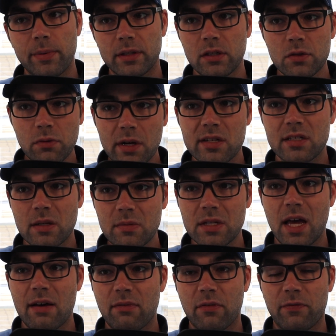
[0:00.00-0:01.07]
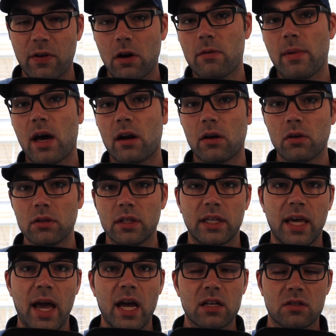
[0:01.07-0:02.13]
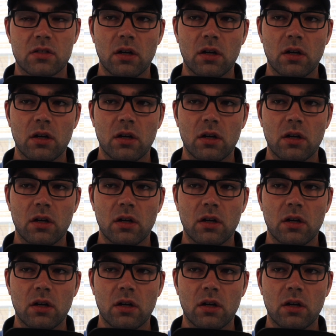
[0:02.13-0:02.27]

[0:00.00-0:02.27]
But this race seems to have a fair amount of early gas.